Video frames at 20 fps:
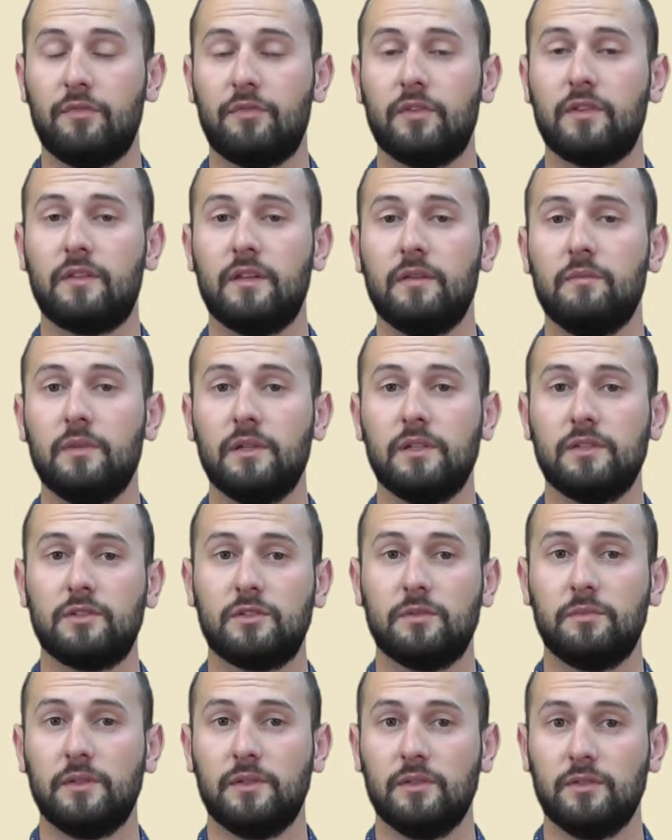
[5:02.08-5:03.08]
If the timber is
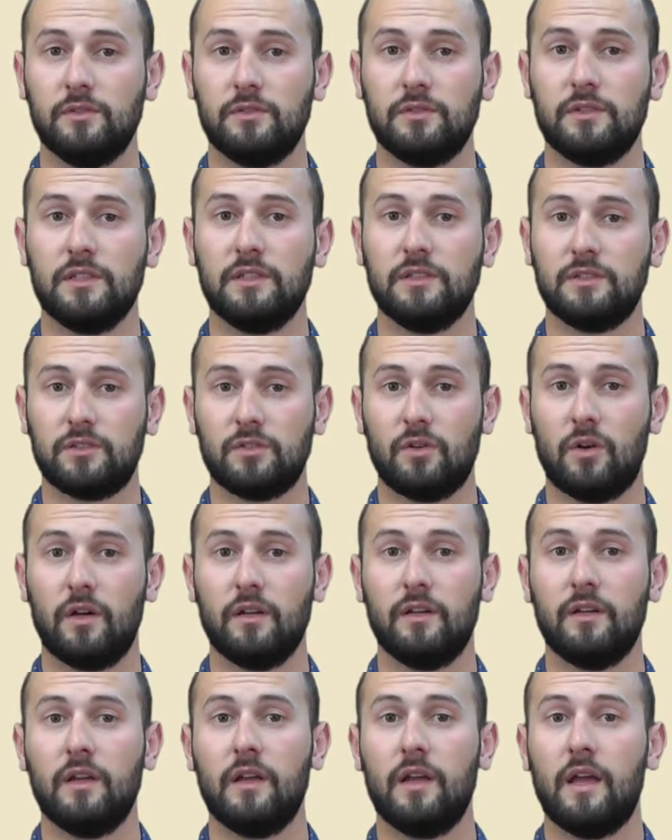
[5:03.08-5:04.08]
to be used
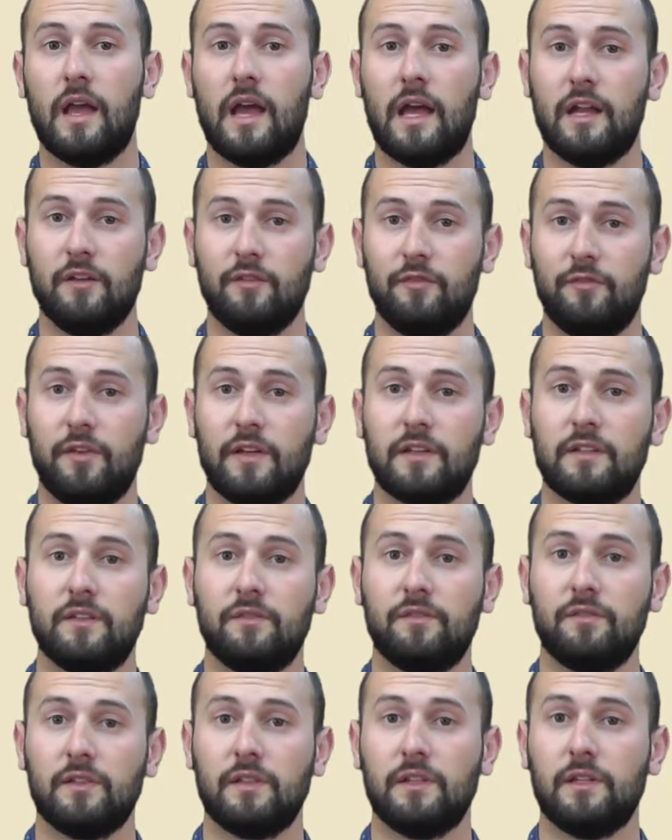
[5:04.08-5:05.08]
inside and
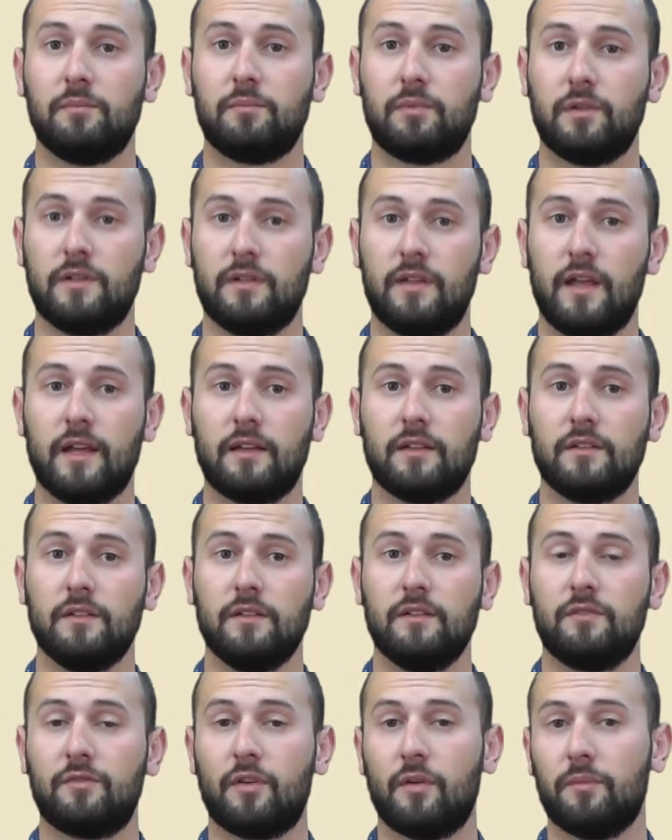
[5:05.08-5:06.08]
effectively
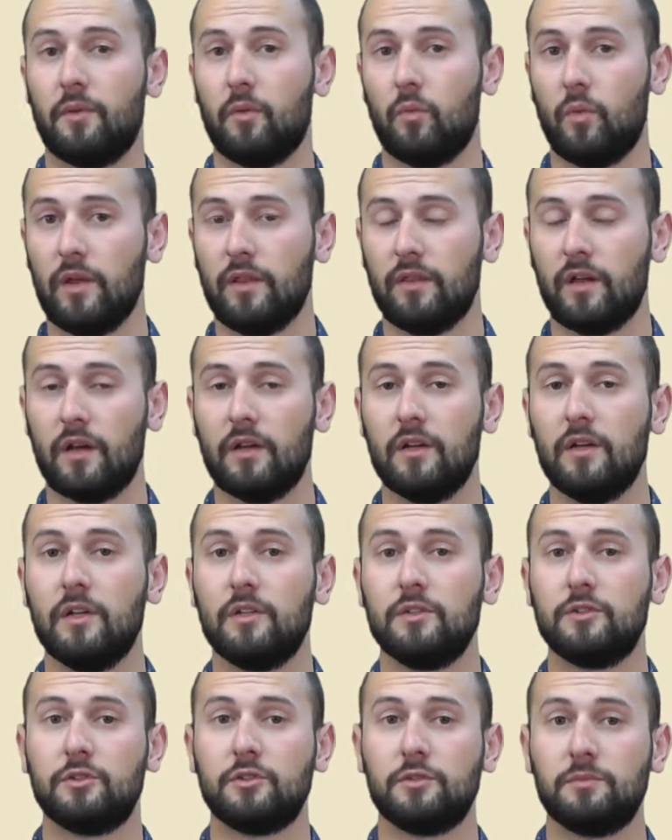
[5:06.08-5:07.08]
protected from the weather,
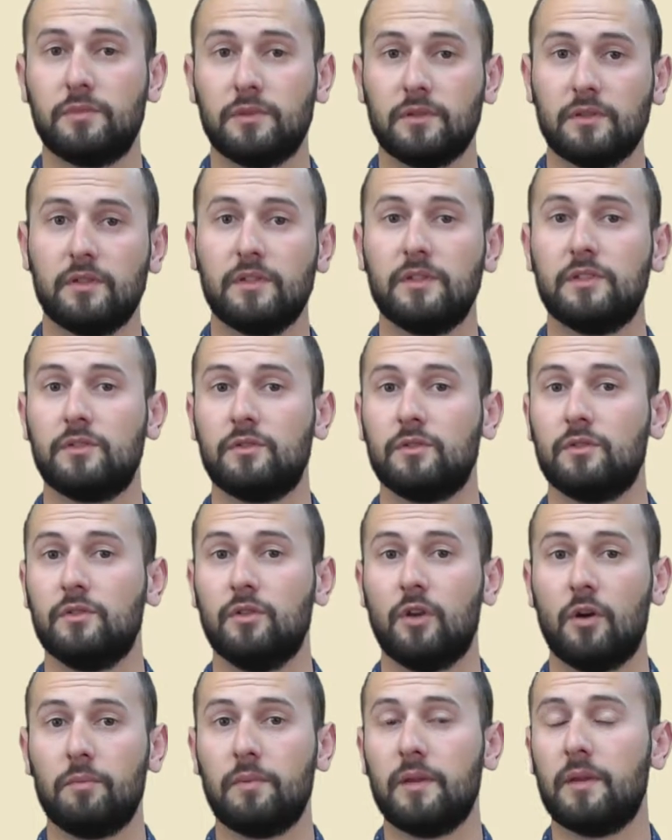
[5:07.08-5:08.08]
durability should
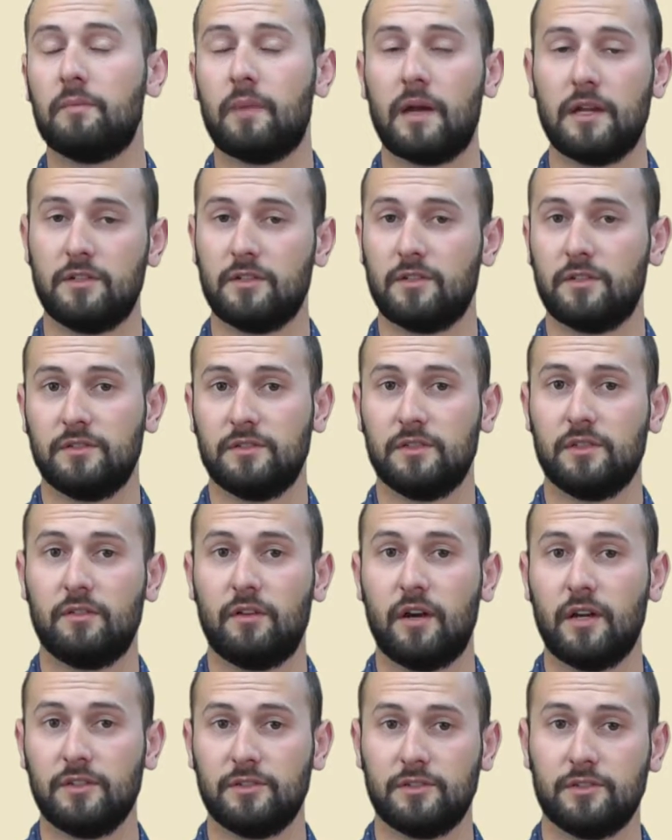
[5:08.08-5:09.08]
not be a major
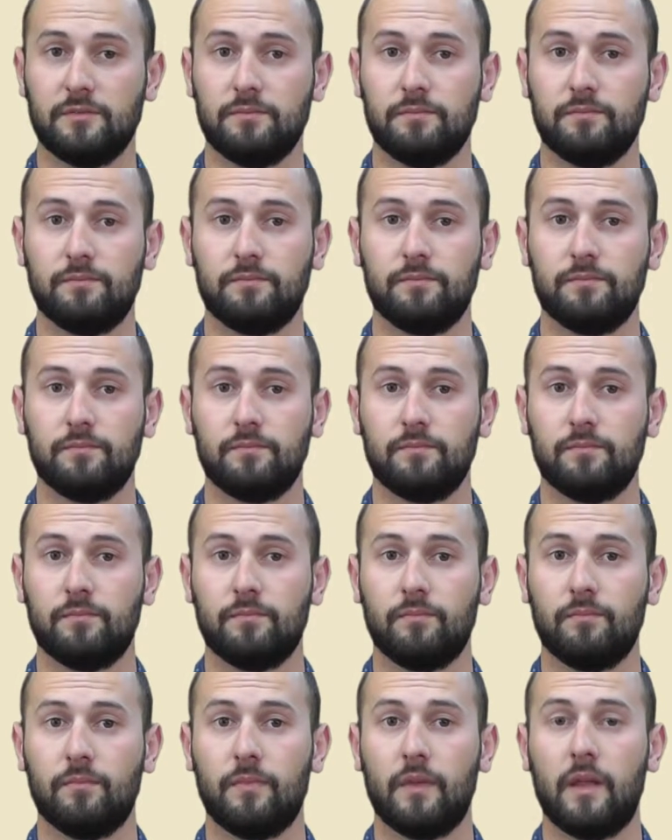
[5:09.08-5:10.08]
consideration.
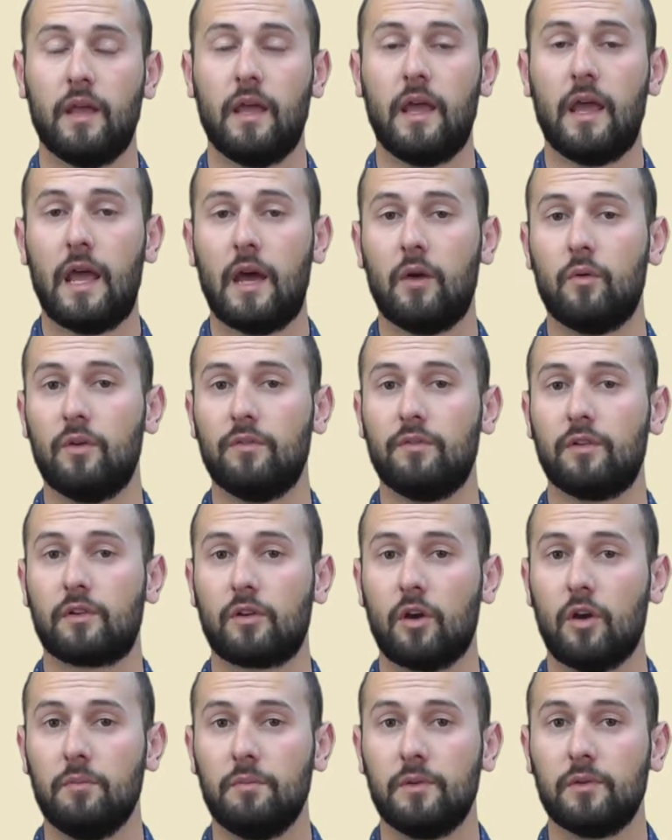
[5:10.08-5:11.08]
However,
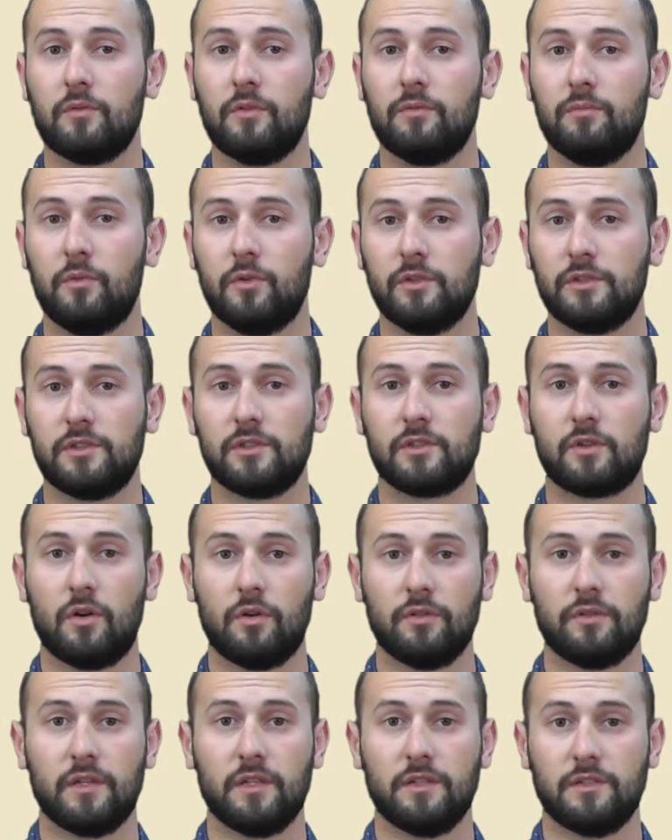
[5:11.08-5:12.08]
coping with moisture
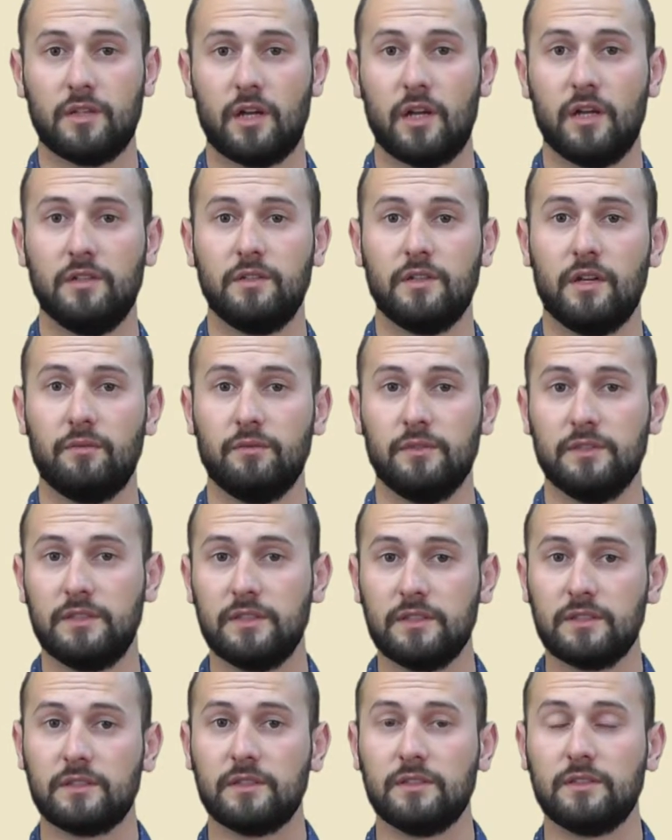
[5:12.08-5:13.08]
content change and
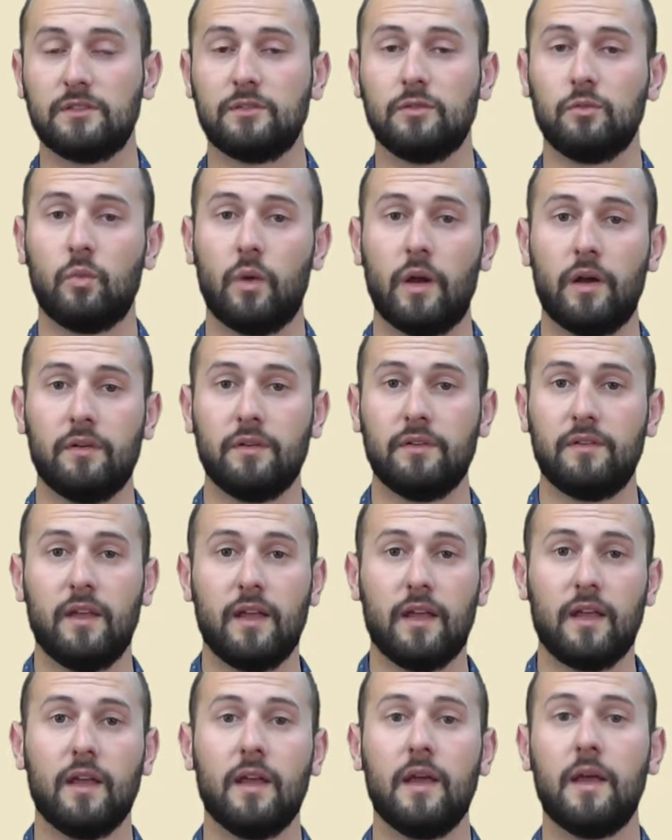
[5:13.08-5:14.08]
resistance to wear and
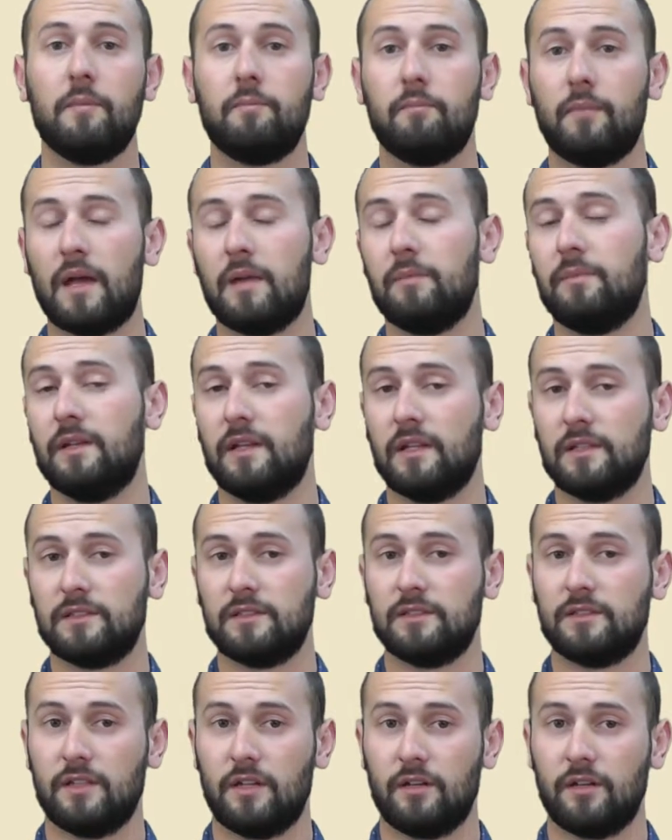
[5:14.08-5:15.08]
tear may be
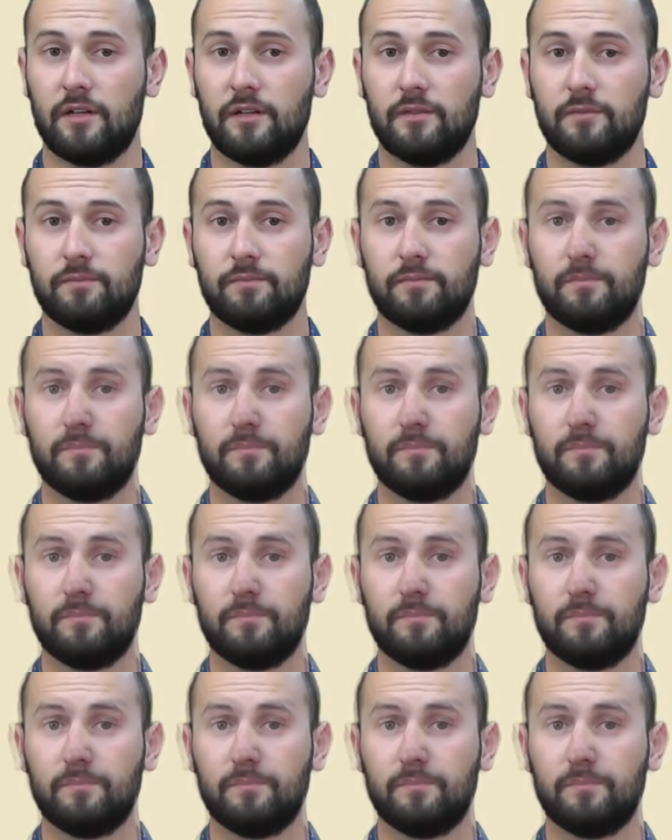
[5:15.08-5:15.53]
necessary.